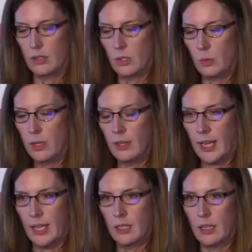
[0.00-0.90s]
So with
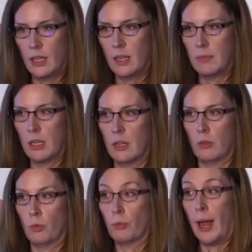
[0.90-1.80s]
that, I'm going
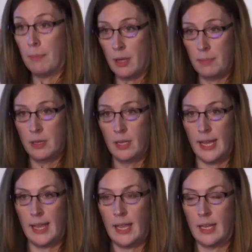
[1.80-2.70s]
to wrap up
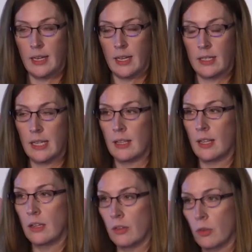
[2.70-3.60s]
and say
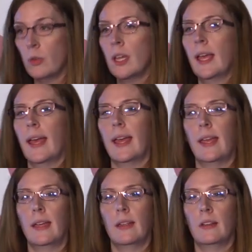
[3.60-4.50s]
thank you
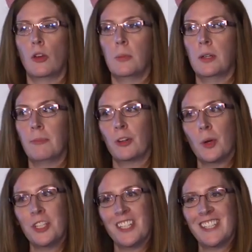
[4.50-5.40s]
and open it up for
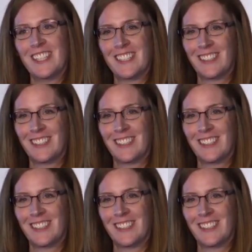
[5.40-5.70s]
questions.